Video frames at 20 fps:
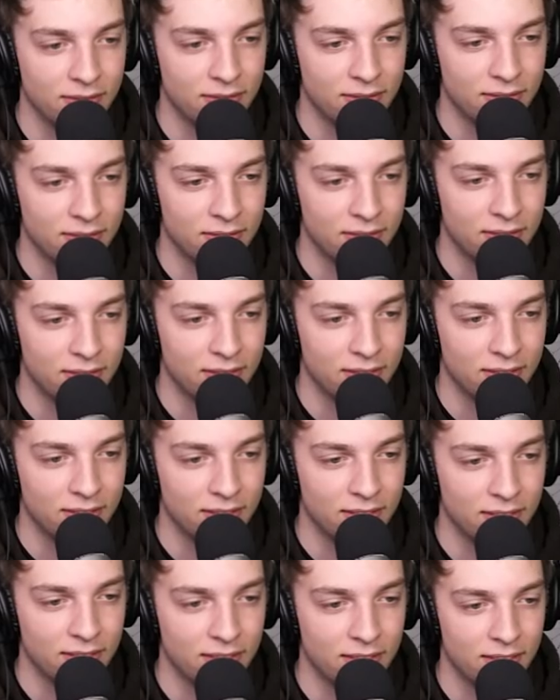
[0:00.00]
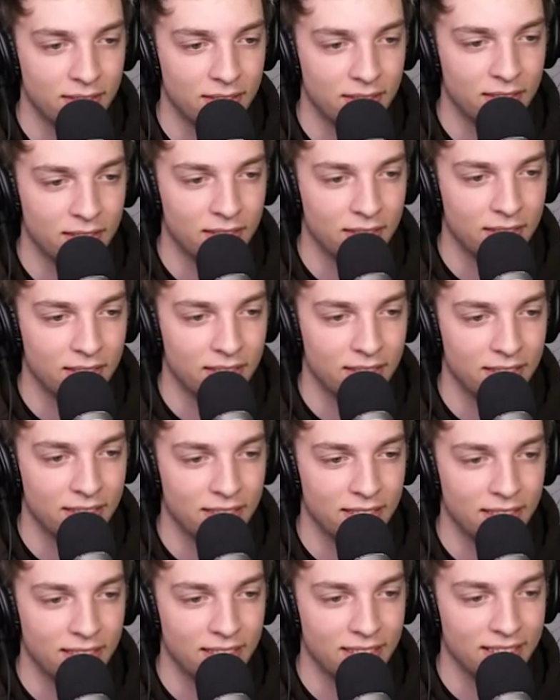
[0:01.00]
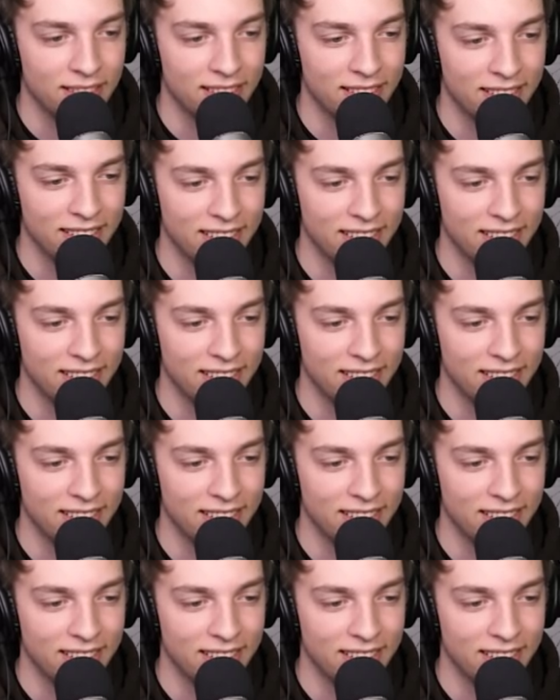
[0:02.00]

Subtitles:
(no one is talking)